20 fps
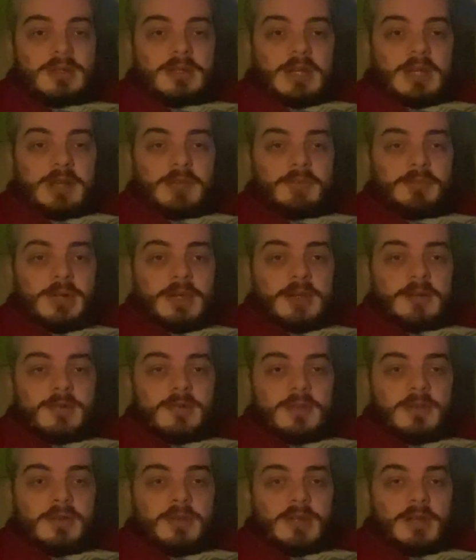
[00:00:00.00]
have
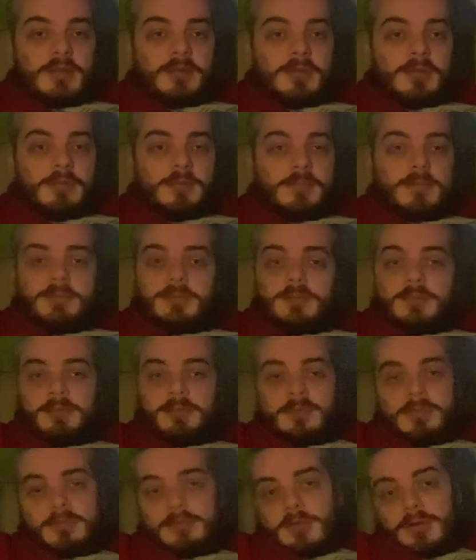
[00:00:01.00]
benefits and have a
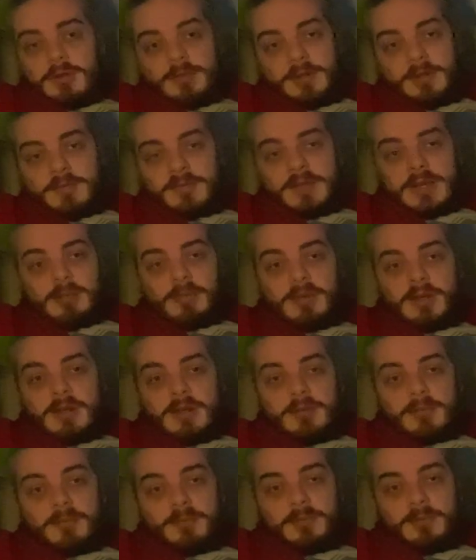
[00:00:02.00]
loving family
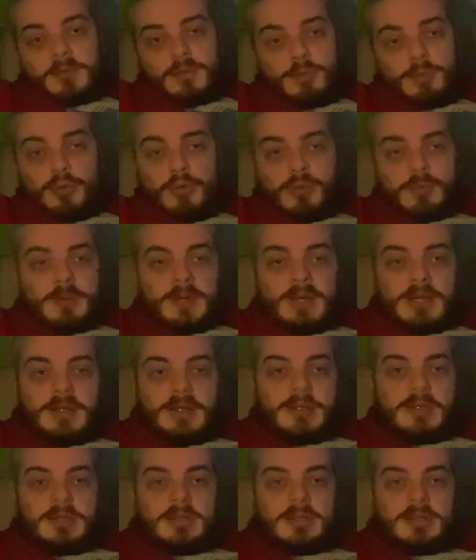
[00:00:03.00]
that support me,